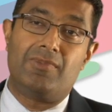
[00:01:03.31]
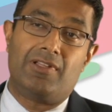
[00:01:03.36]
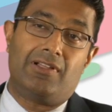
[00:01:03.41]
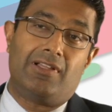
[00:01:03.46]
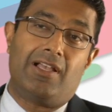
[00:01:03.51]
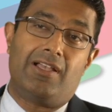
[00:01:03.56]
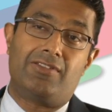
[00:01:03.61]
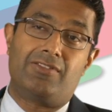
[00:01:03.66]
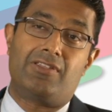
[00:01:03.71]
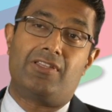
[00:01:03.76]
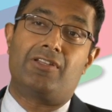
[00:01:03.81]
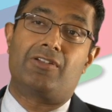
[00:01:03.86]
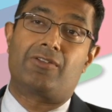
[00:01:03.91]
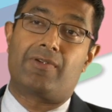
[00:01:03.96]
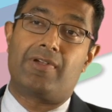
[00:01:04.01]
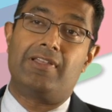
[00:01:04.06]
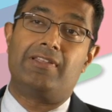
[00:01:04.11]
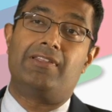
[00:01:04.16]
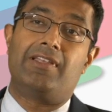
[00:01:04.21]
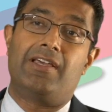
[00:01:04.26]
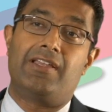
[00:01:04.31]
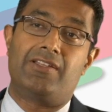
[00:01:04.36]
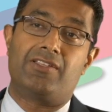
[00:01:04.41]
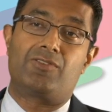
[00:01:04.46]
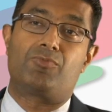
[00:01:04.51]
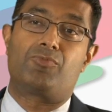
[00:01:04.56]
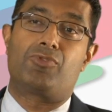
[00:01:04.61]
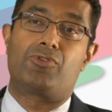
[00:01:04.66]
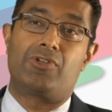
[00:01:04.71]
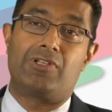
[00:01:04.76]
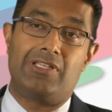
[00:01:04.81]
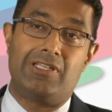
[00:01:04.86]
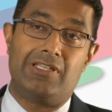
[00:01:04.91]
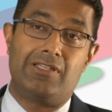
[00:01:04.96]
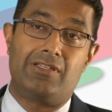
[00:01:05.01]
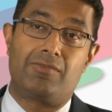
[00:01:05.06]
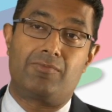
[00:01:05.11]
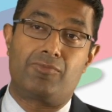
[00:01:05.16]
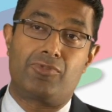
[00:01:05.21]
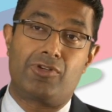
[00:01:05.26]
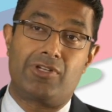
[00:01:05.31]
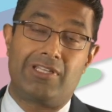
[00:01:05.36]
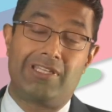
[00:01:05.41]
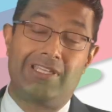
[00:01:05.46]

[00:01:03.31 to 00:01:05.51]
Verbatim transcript: that allows you to integrate that is pretty, pretty